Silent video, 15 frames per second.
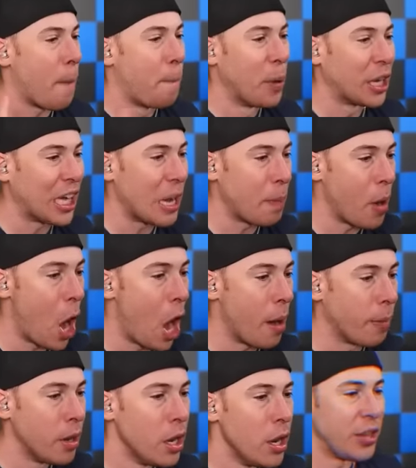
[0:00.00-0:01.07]
a boogie
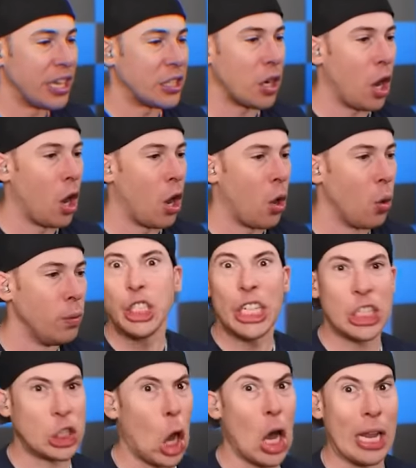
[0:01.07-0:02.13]
bomb. This, uh-oh,
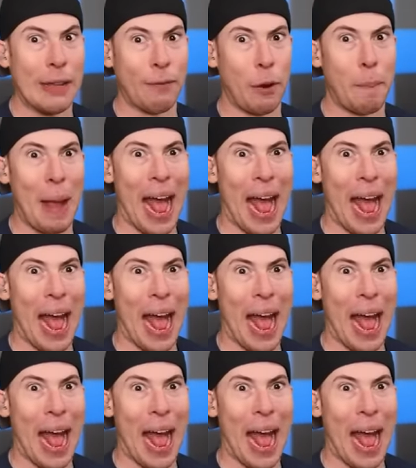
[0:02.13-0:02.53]
she's calling for